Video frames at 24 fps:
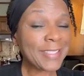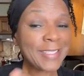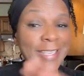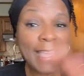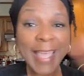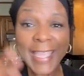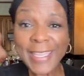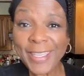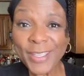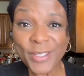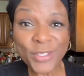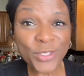
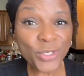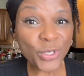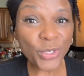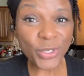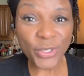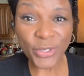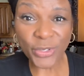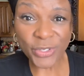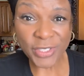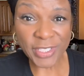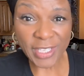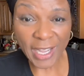take it to
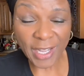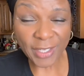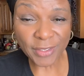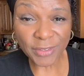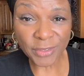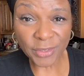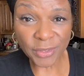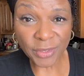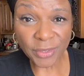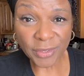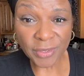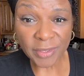your
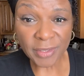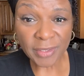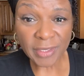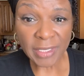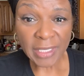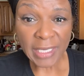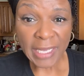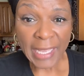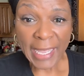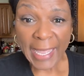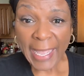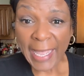doctor,
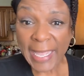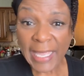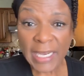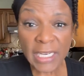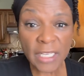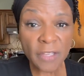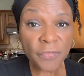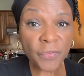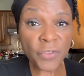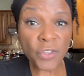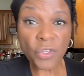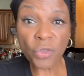
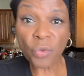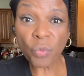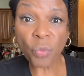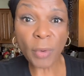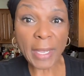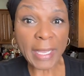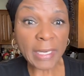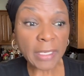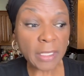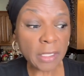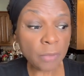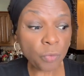and if you're
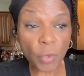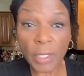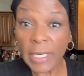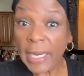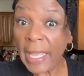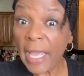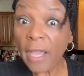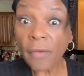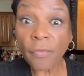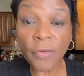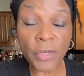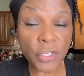ready,
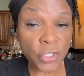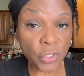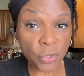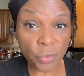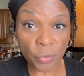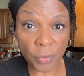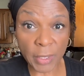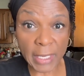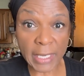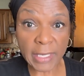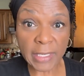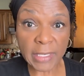whenever you're
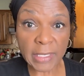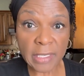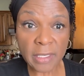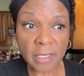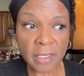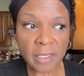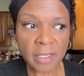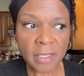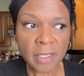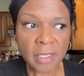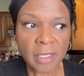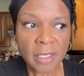ready,
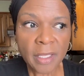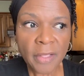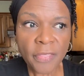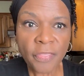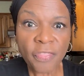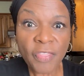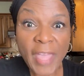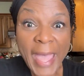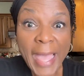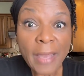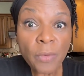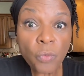
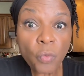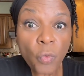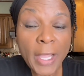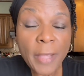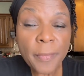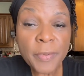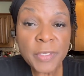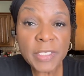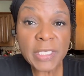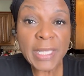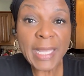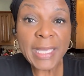that
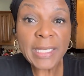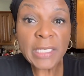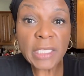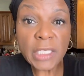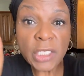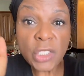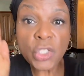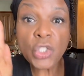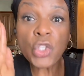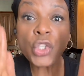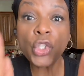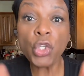website
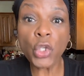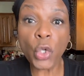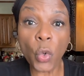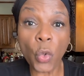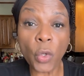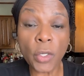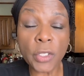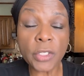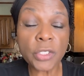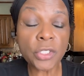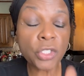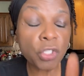is
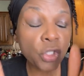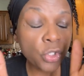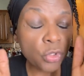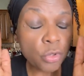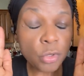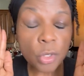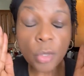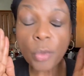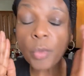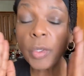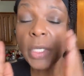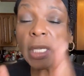yours. You
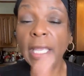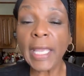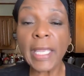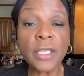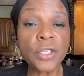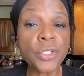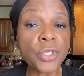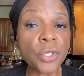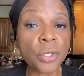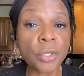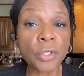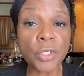
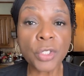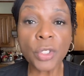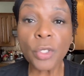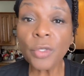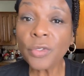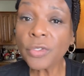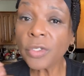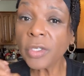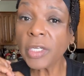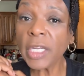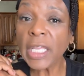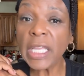create your
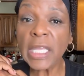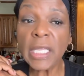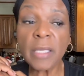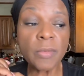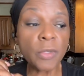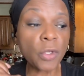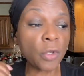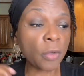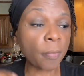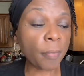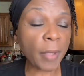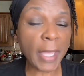
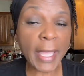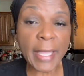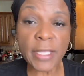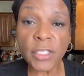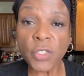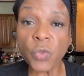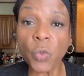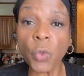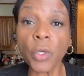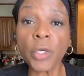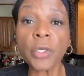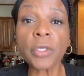username, your
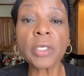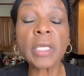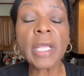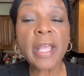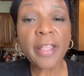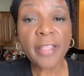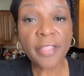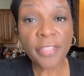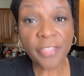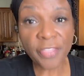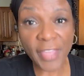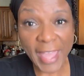password,
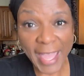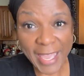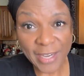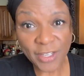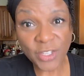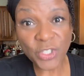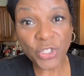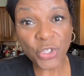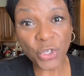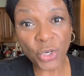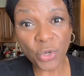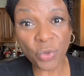that
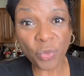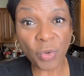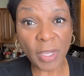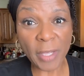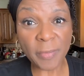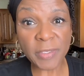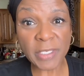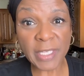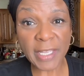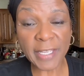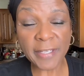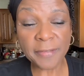is your
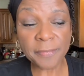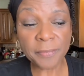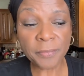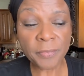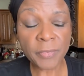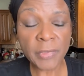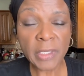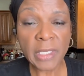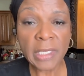website.